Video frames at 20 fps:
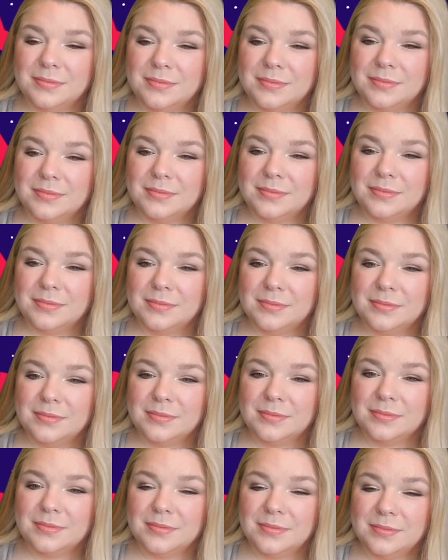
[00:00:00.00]

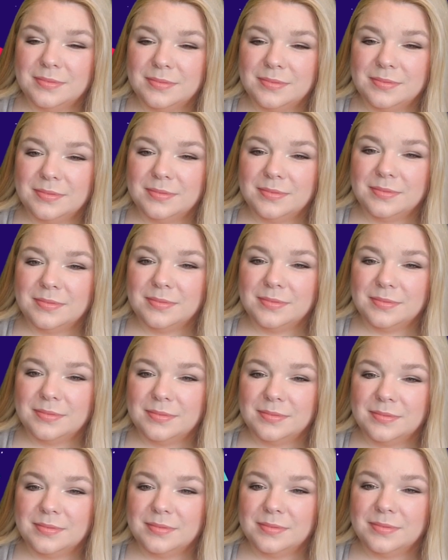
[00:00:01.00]

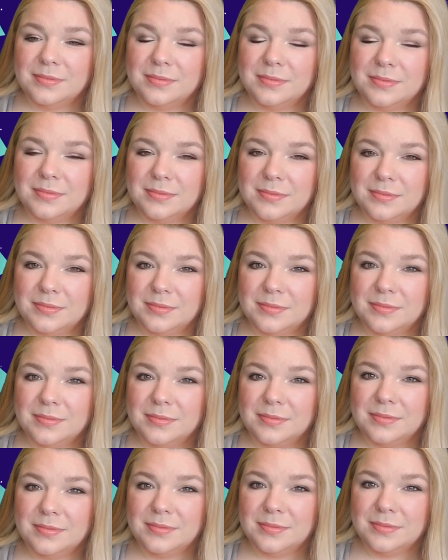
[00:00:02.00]

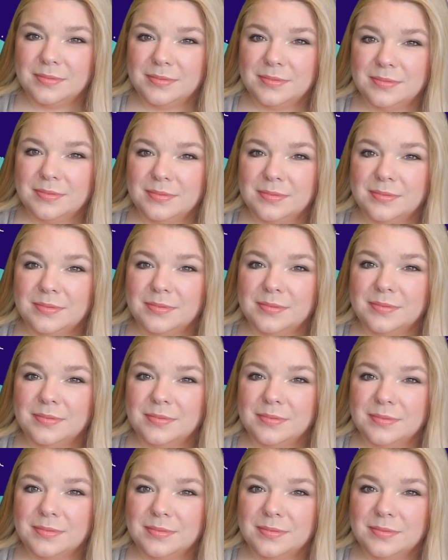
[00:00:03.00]

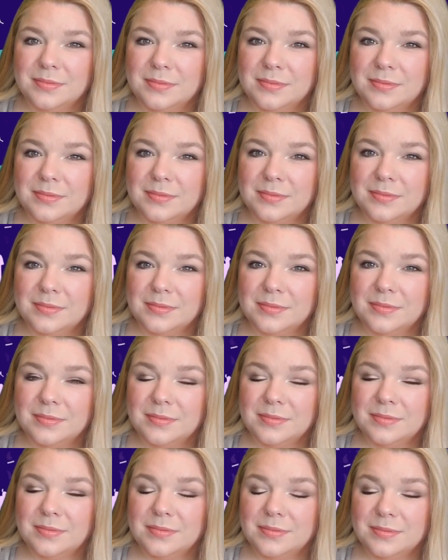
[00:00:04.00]

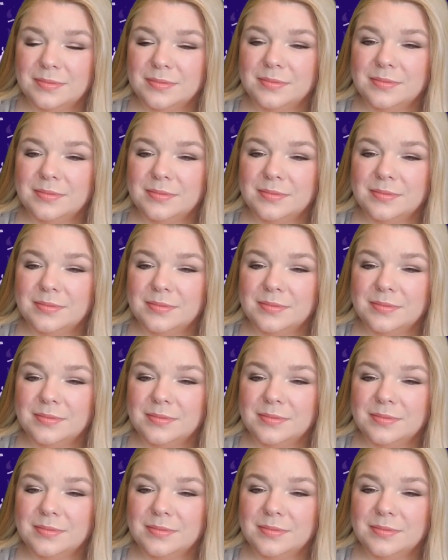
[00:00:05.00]
(not speaking)